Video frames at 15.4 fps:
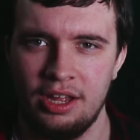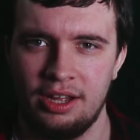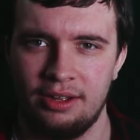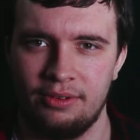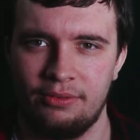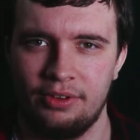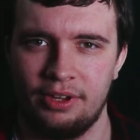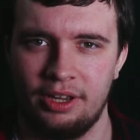
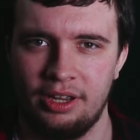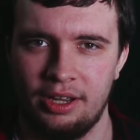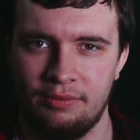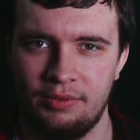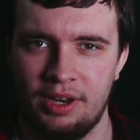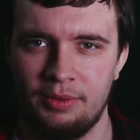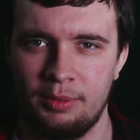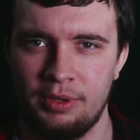
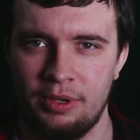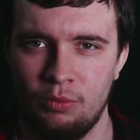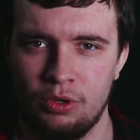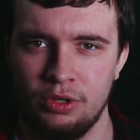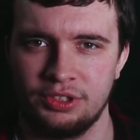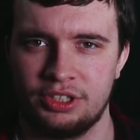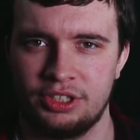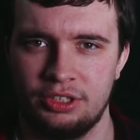I've never been
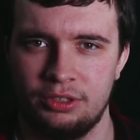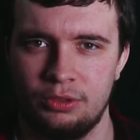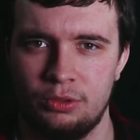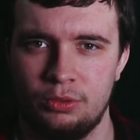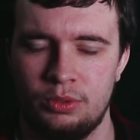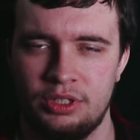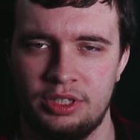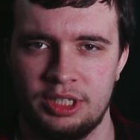one
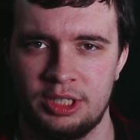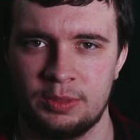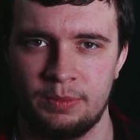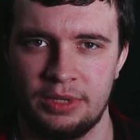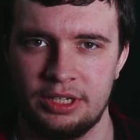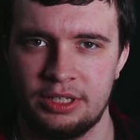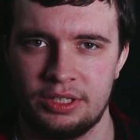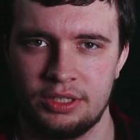to
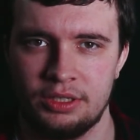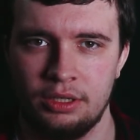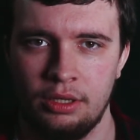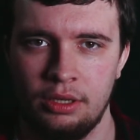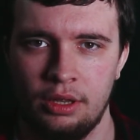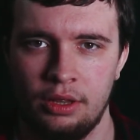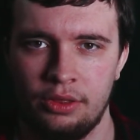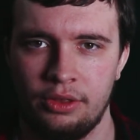dismiss
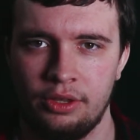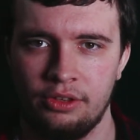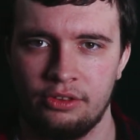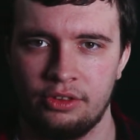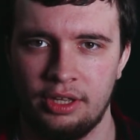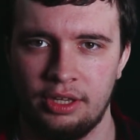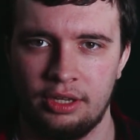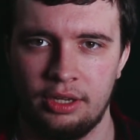
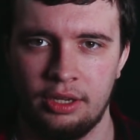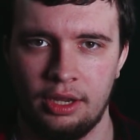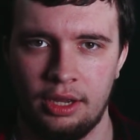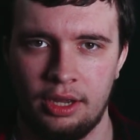things like